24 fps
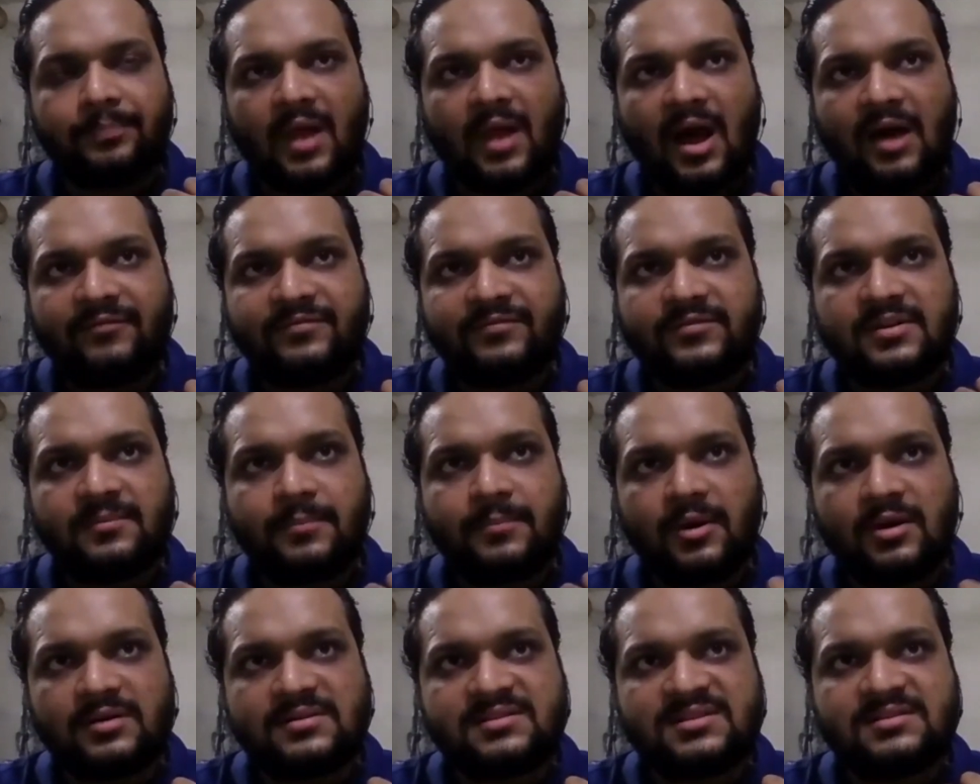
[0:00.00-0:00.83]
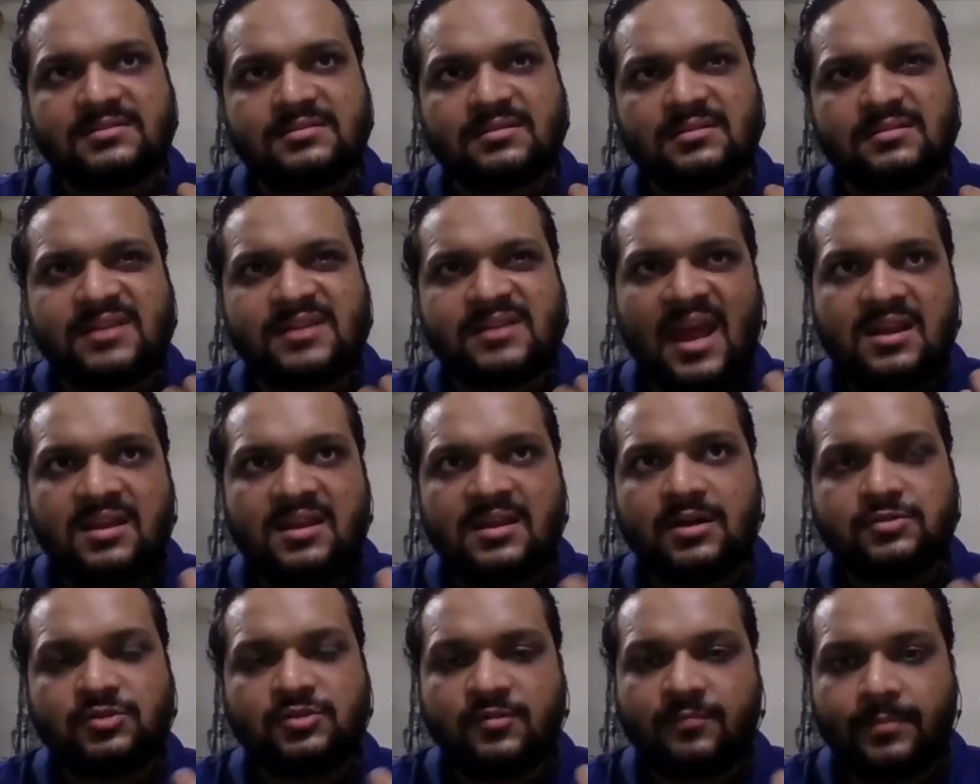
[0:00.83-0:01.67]
after about 10
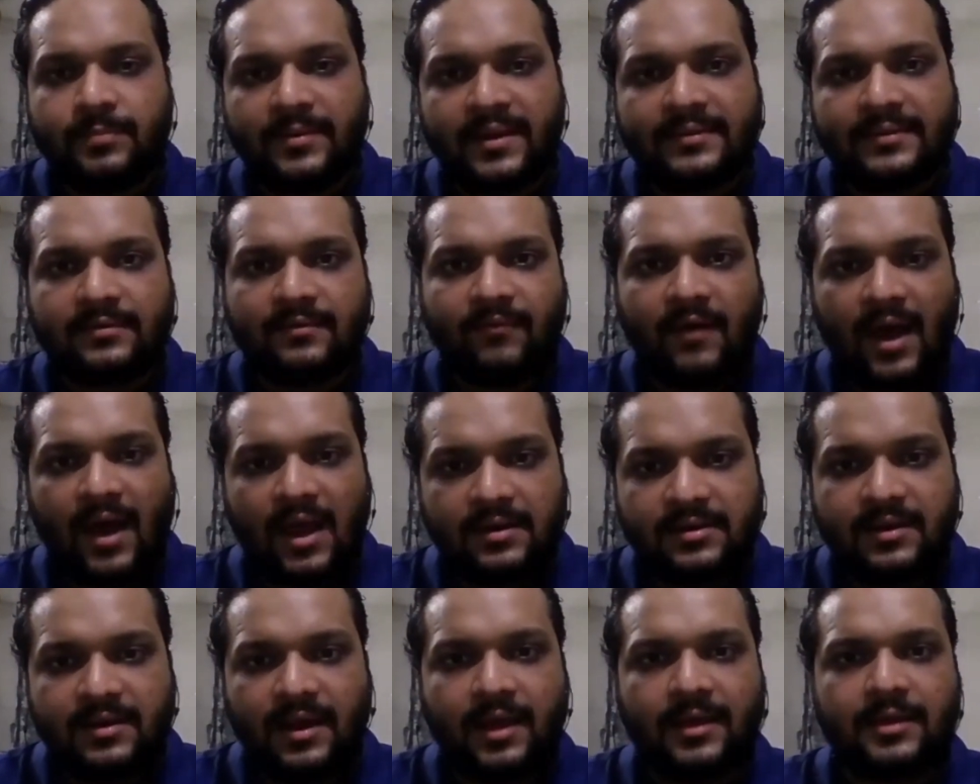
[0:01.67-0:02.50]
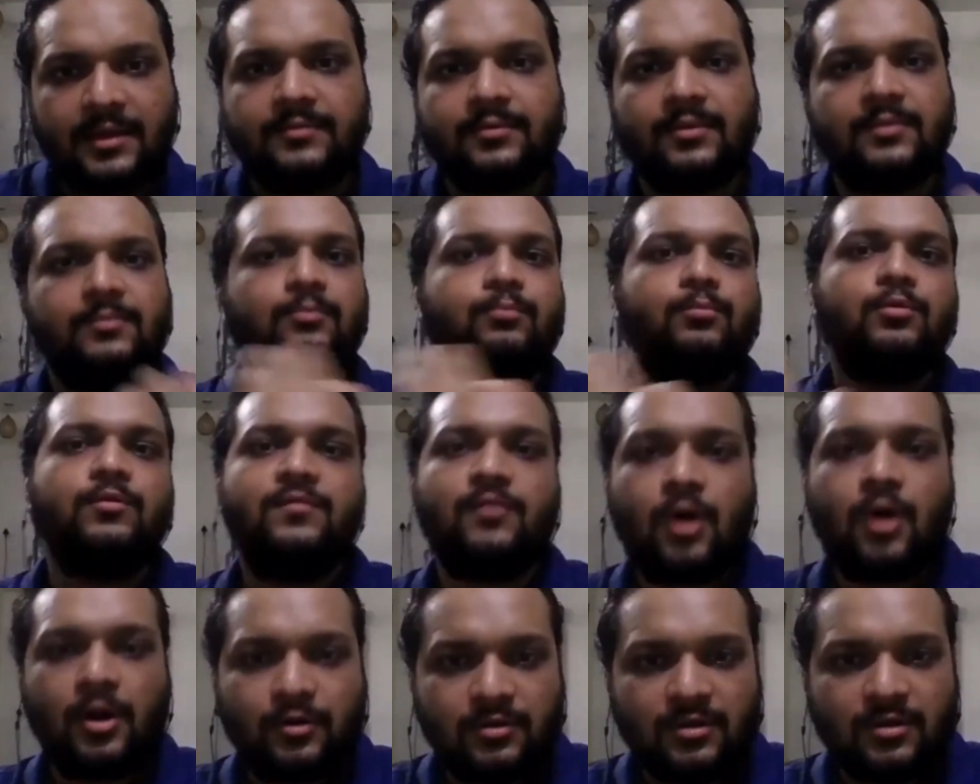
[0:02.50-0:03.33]
years of playing the violin, I moved
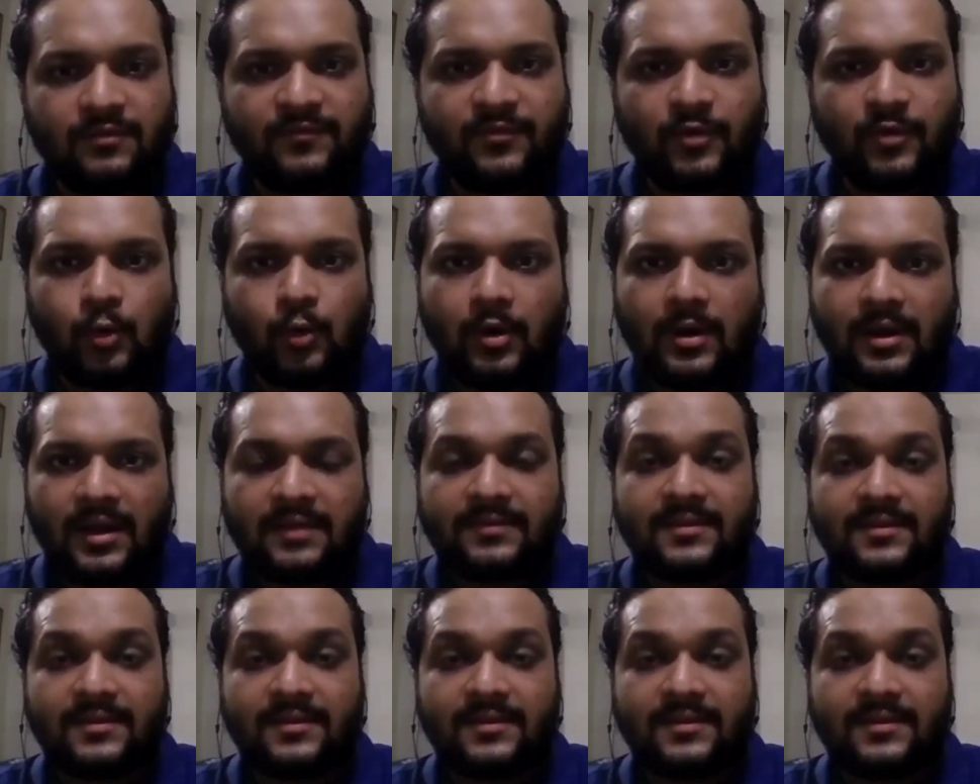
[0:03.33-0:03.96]
on to the viola.